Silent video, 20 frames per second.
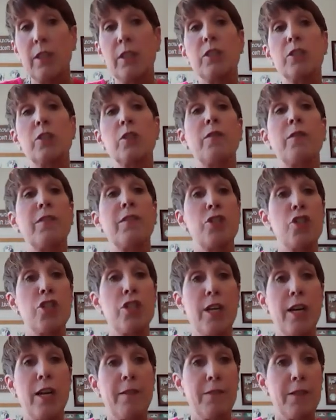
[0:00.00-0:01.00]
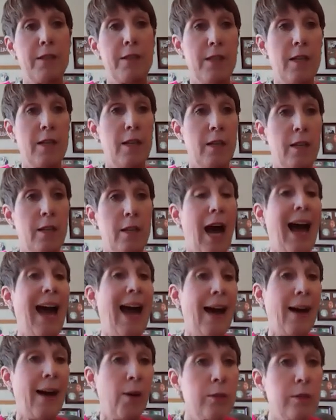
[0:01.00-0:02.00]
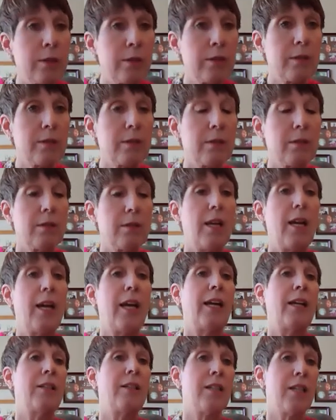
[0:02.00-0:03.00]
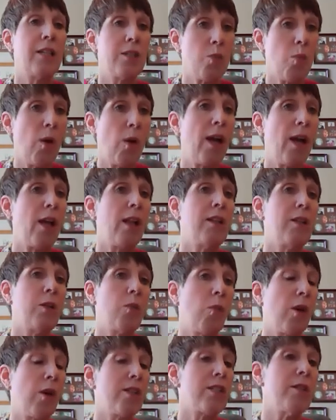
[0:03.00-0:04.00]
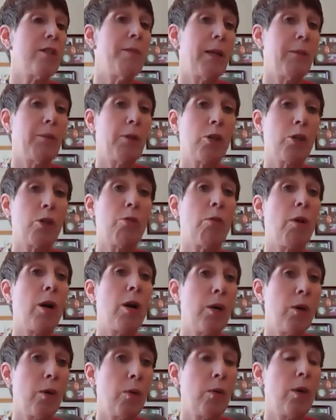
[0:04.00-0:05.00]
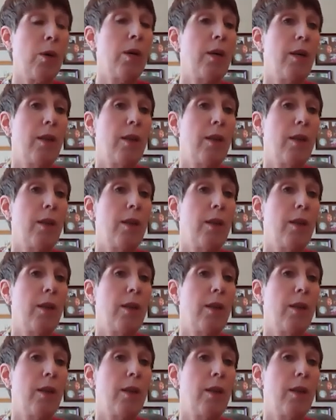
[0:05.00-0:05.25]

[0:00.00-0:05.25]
So if a chef is in a house and does well and wants to be able to grow,